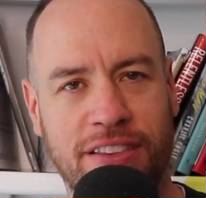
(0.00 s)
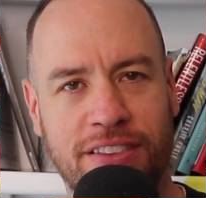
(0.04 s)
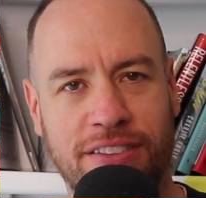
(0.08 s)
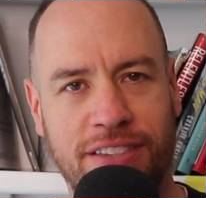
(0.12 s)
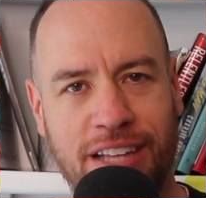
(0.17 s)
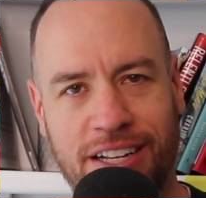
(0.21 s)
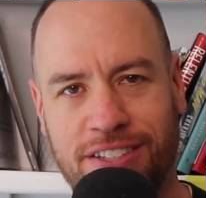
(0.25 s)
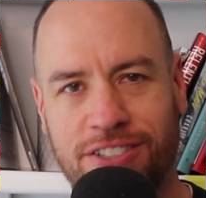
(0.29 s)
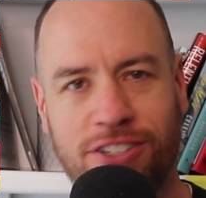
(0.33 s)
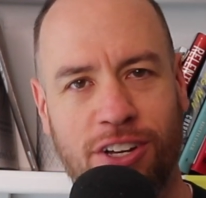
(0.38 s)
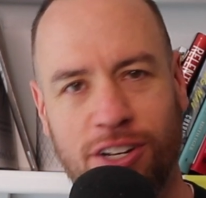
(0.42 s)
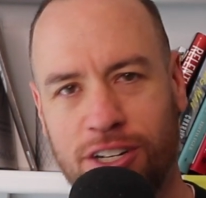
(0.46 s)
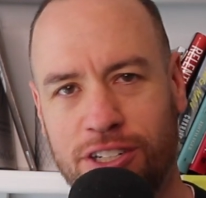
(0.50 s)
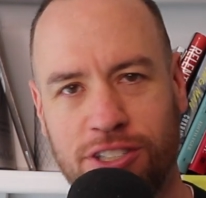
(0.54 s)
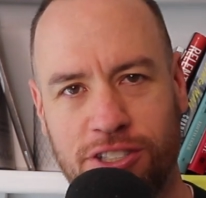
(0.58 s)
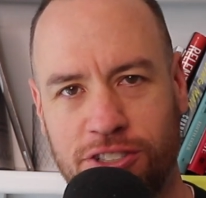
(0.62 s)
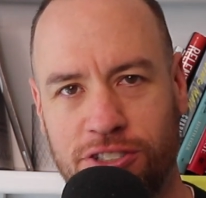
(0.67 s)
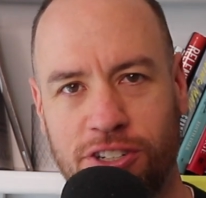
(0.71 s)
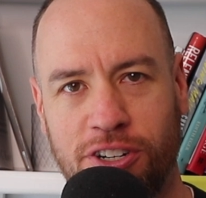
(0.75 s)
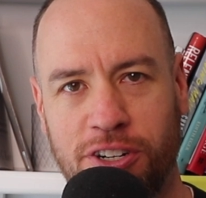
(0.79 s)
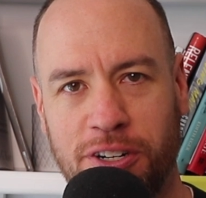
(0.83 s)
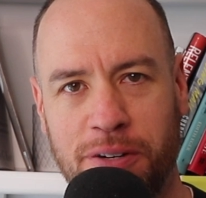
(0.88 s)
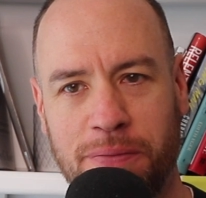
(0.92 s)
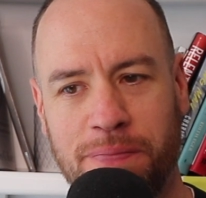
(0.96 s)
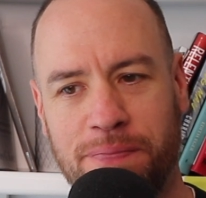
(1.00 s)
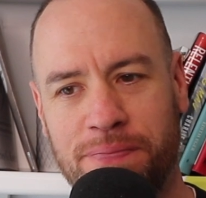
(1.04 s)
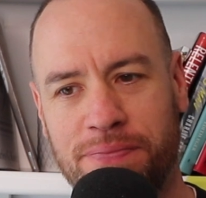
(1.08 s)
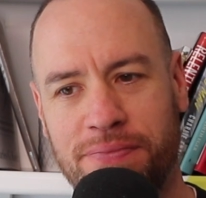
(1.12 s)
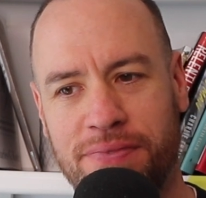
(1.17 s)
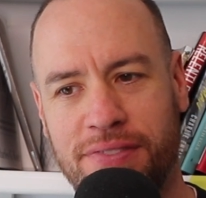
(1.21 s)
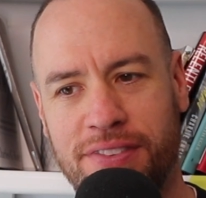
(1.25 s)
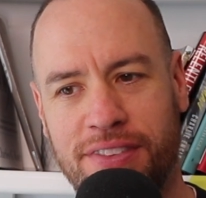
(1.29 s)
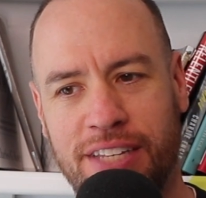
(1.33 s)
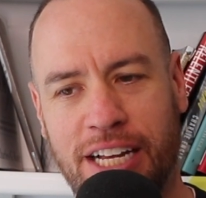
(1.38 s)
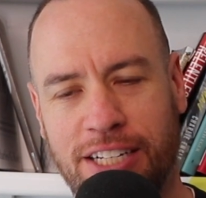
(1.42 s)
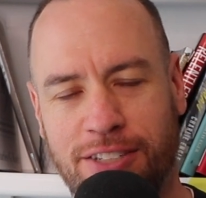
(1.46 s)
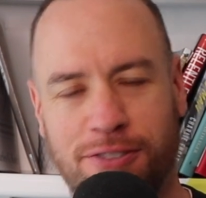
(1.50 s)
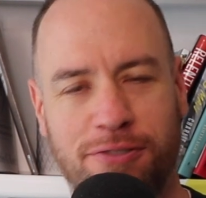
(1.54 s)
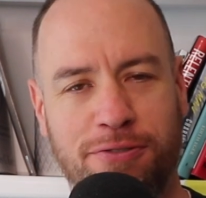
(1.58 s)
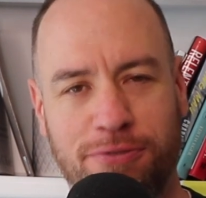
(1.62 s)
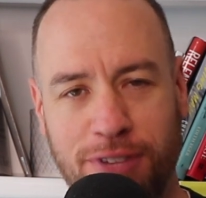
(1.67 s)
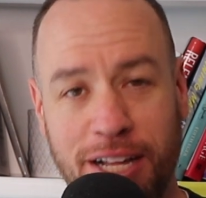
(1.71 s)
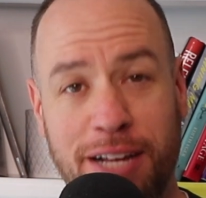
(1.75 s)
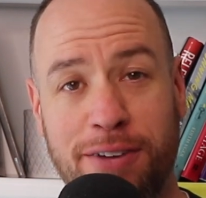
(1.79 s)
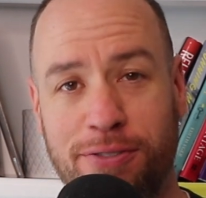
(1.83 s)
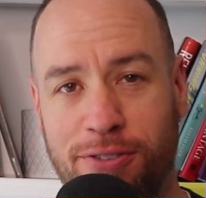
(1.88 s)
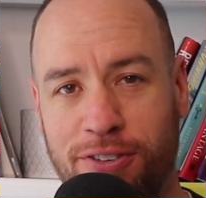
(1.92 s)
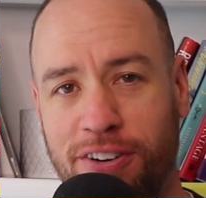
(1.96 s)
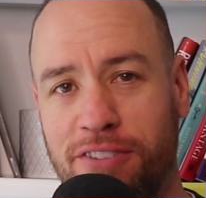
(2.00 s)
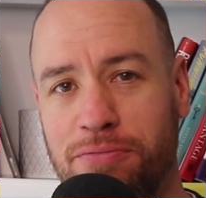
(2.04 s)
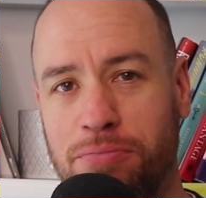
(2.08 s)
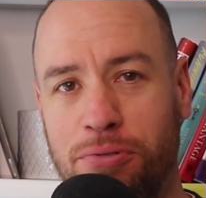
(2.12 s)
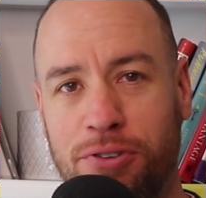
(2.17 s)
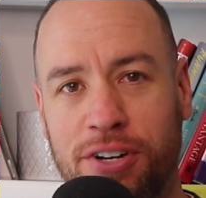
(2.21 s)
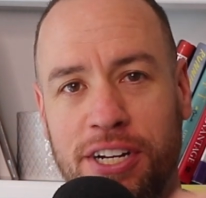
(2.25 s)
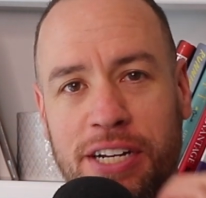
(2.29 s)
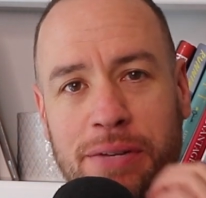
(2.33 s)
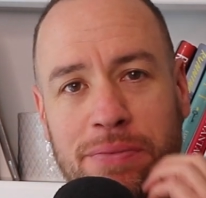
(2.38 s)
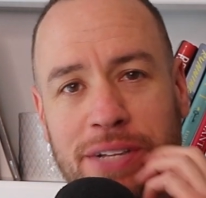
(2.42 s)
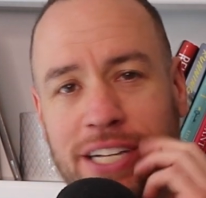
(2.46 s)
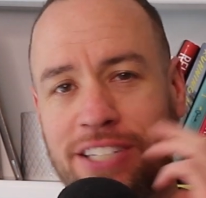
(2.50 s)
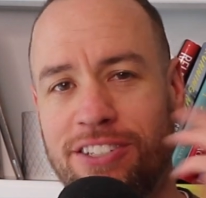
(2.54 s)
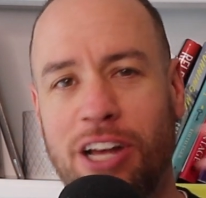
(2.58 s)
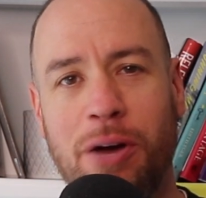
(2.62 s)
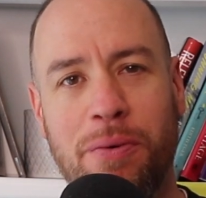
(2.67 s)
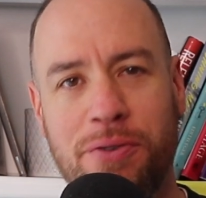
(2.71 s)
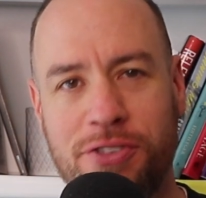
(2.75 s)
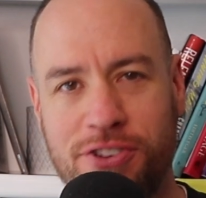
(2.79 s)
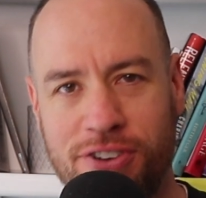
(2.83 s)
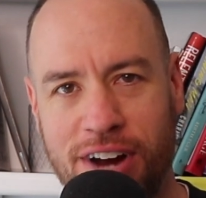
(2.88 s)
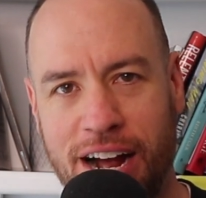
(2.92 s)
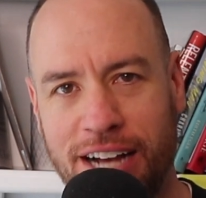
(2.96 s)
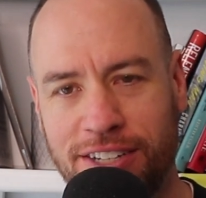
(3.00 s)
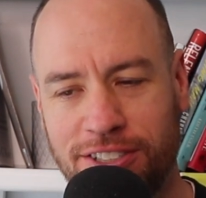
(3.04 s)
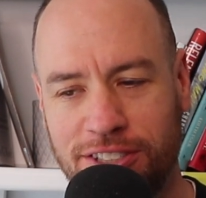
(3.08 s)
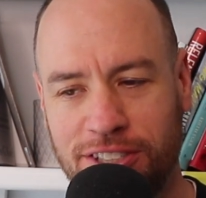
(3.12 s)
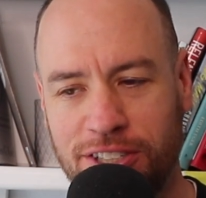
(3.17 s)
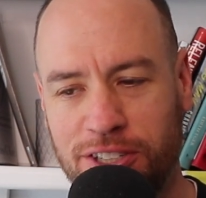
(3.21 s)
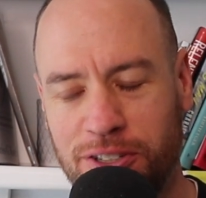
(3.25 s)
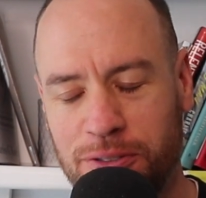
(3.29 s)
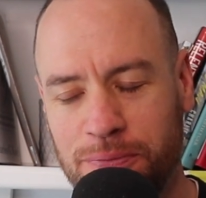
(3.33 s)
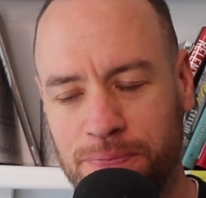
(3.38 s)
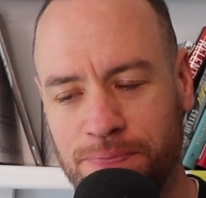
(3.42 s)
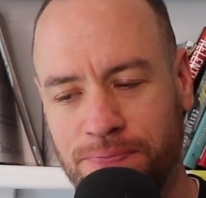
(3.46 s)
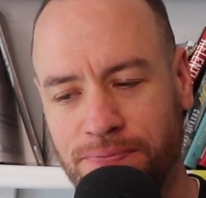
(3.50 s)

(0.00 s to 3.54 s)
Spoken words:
That's not a dessert. That's a flavor of pudding. That's not what they're asking you.